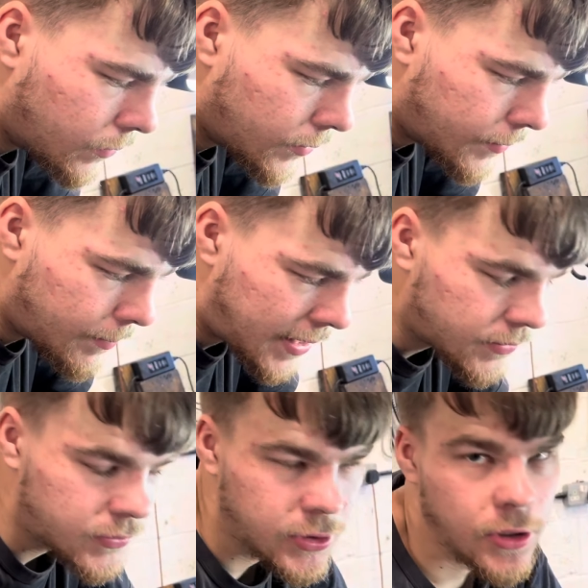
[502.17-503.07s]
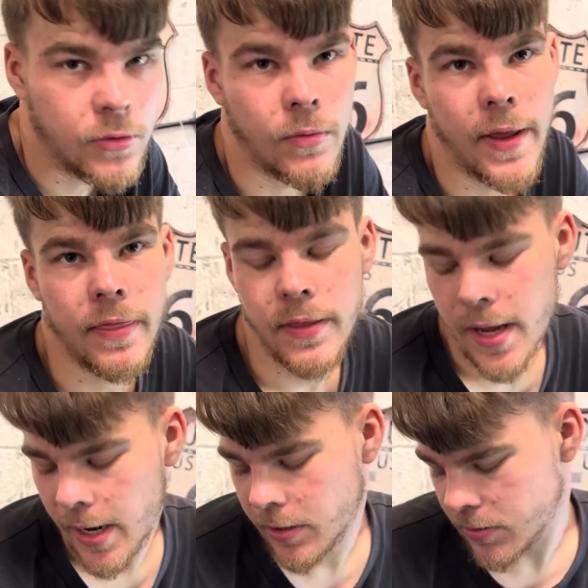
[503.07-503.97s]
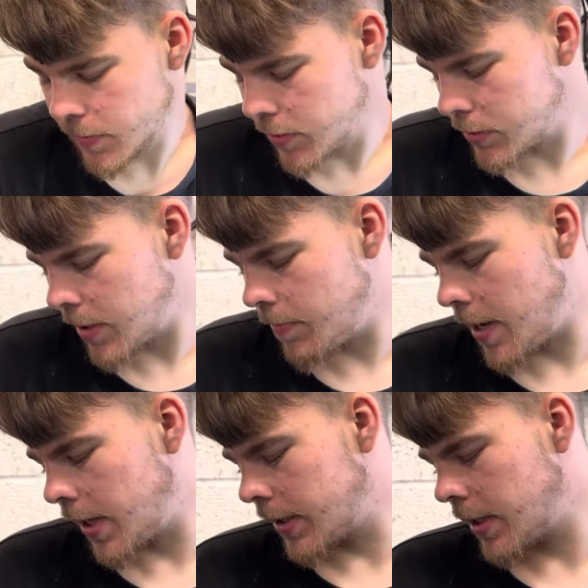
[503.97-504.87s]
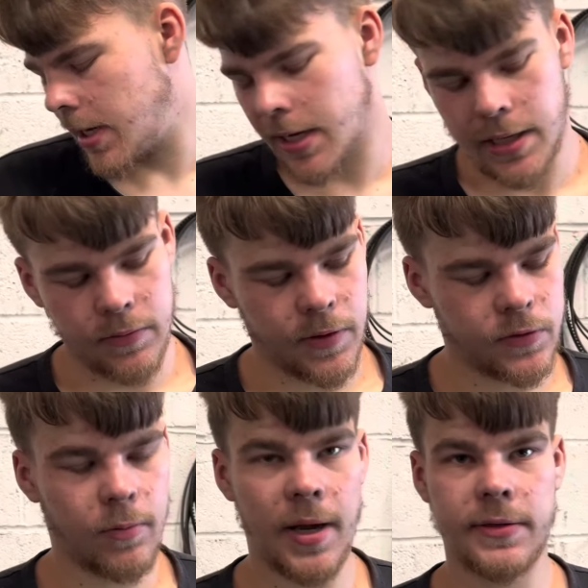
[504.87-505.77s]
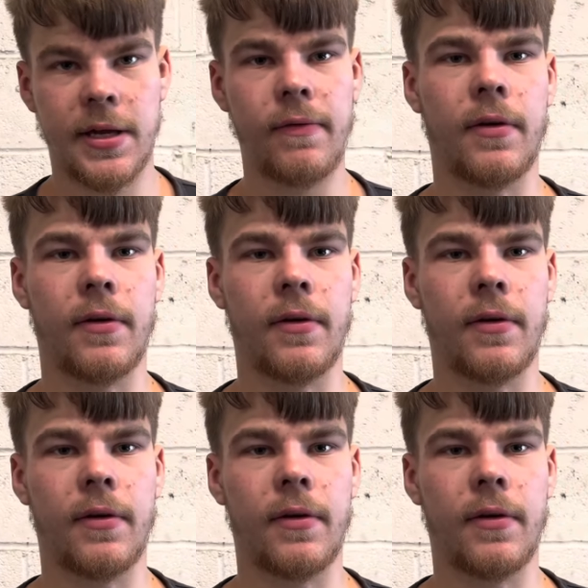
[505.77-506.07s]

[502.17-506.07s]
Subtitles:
we'll be back to you when the head is being sent back and when it's all back together.